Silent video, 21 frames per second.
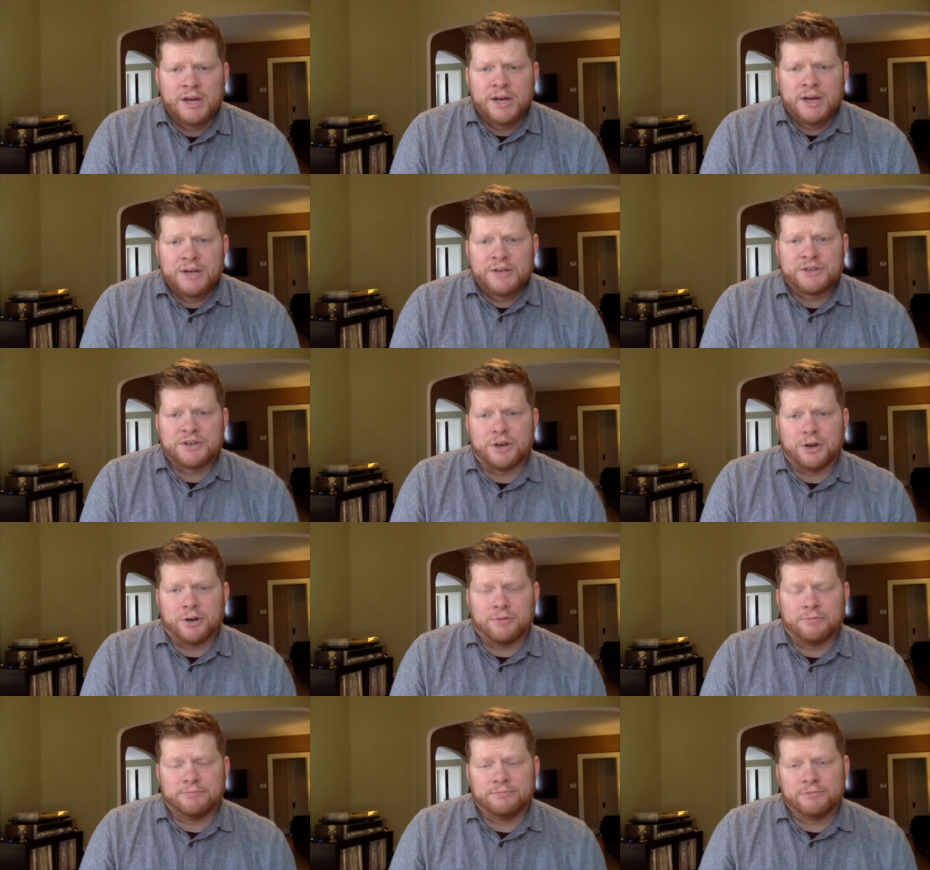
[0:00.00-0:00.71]

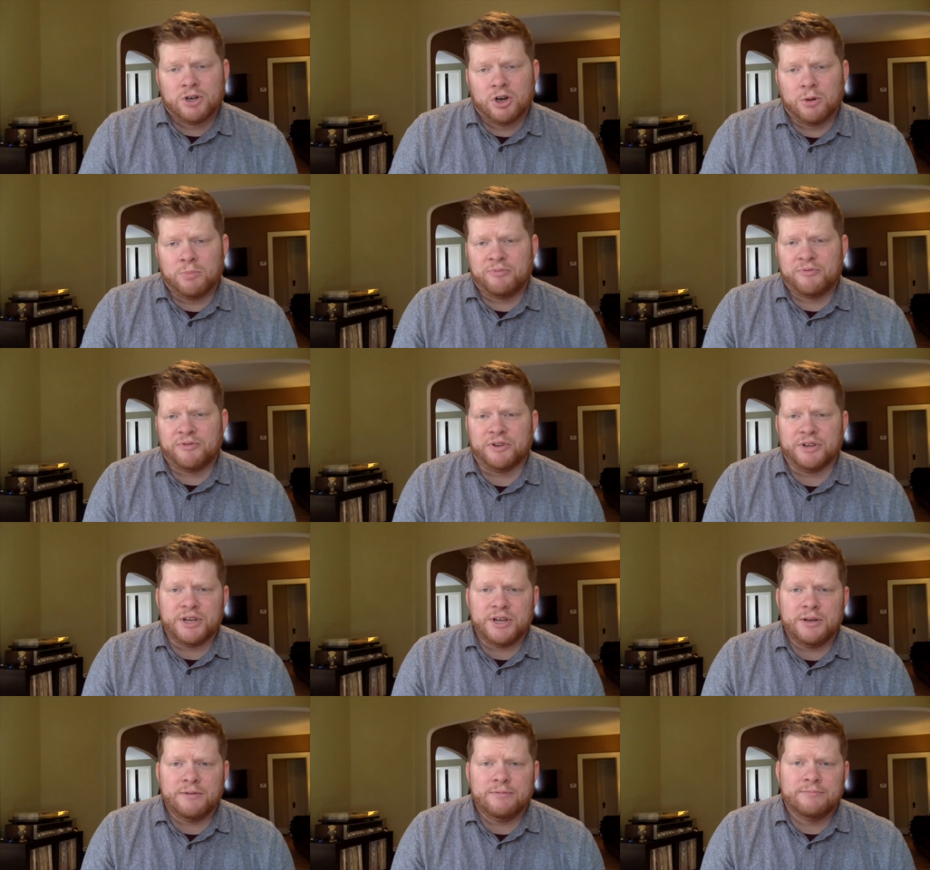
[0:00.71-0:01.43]
So
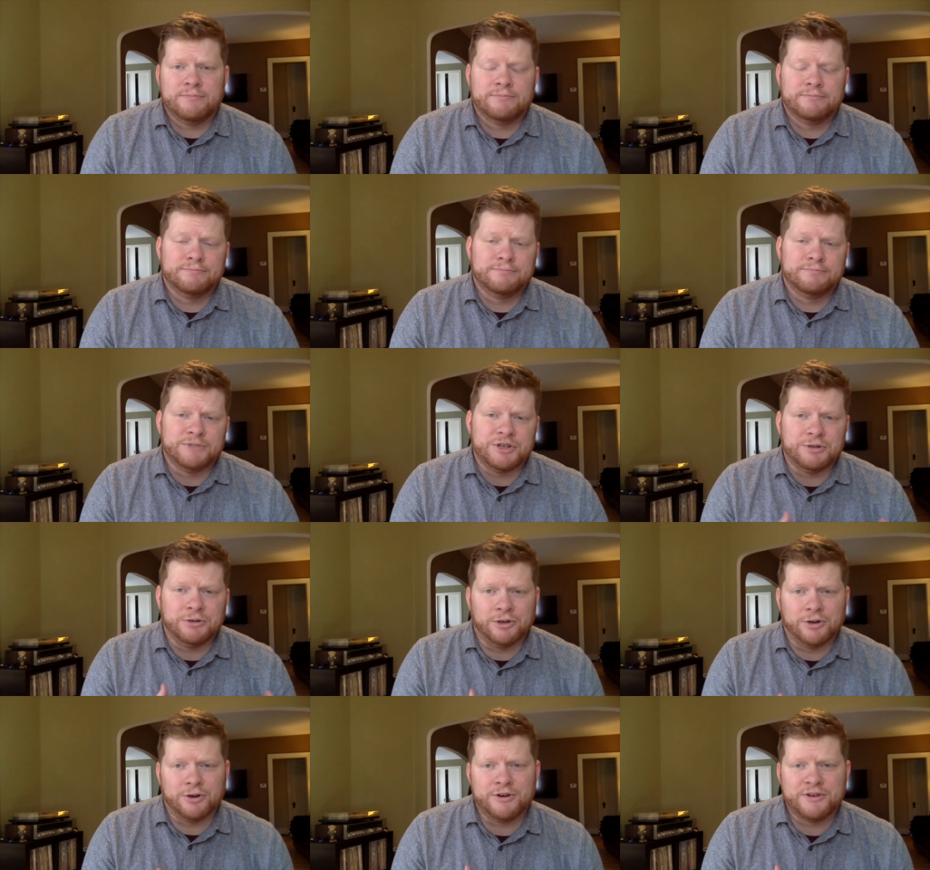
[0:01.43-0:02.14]
hopefully
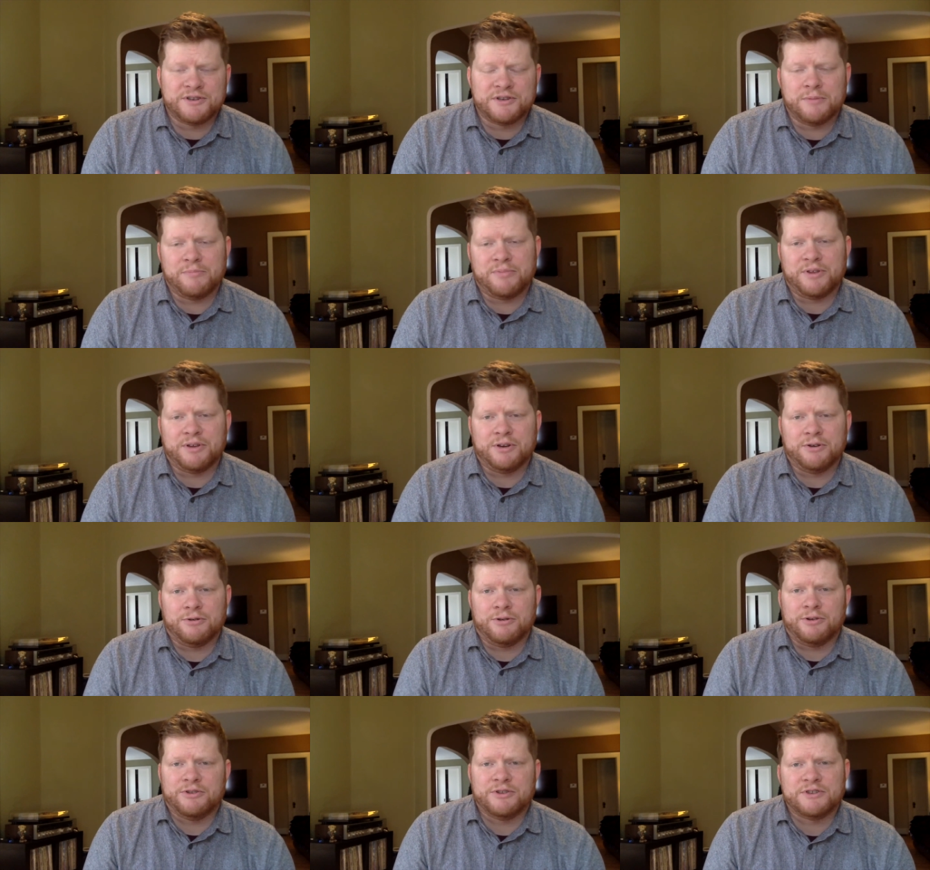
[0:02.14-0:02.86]
you learned something
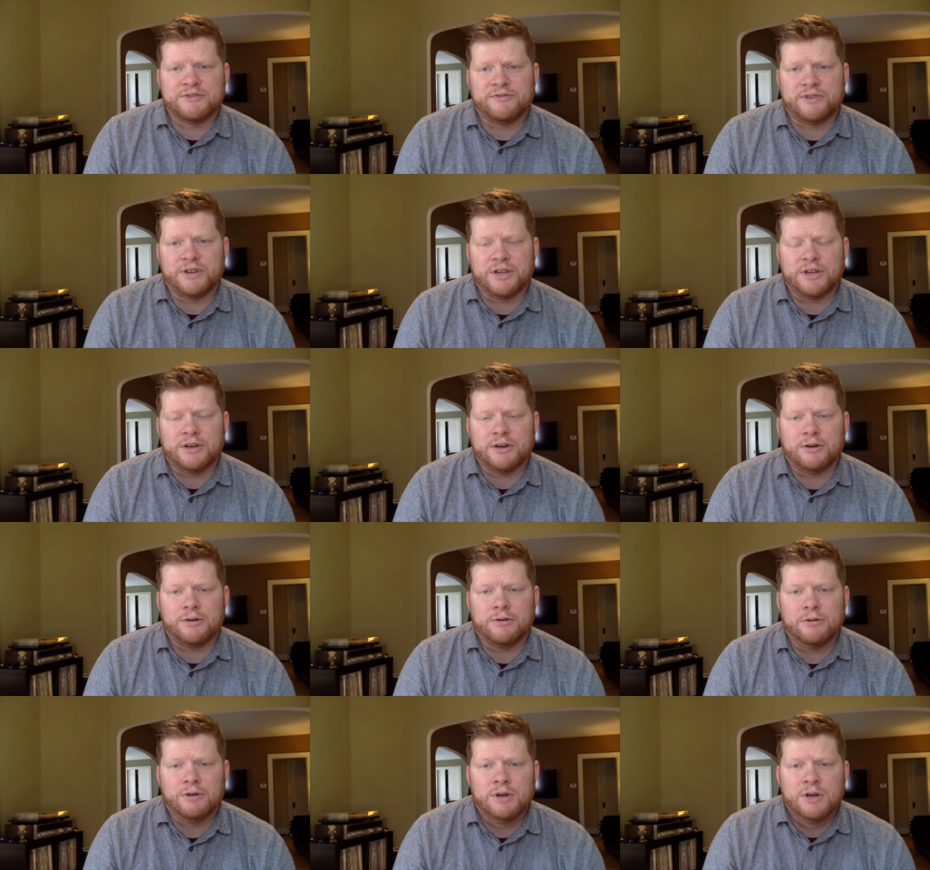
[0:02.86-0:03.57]
during this
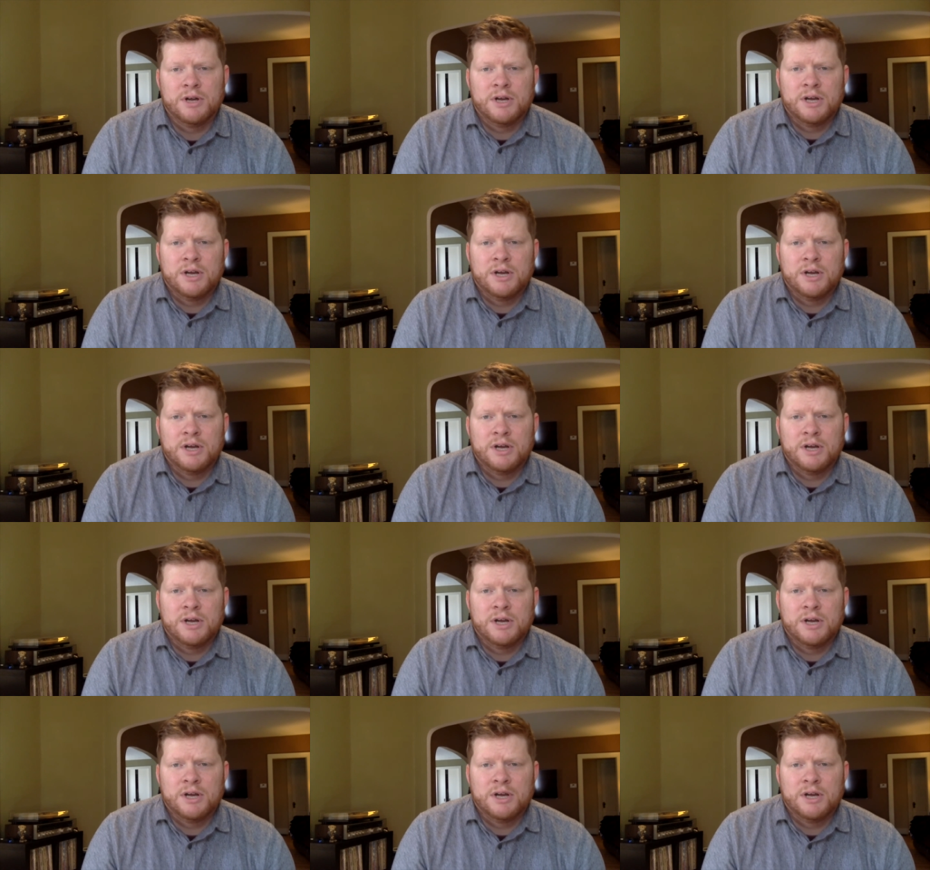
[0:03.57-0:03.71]
video.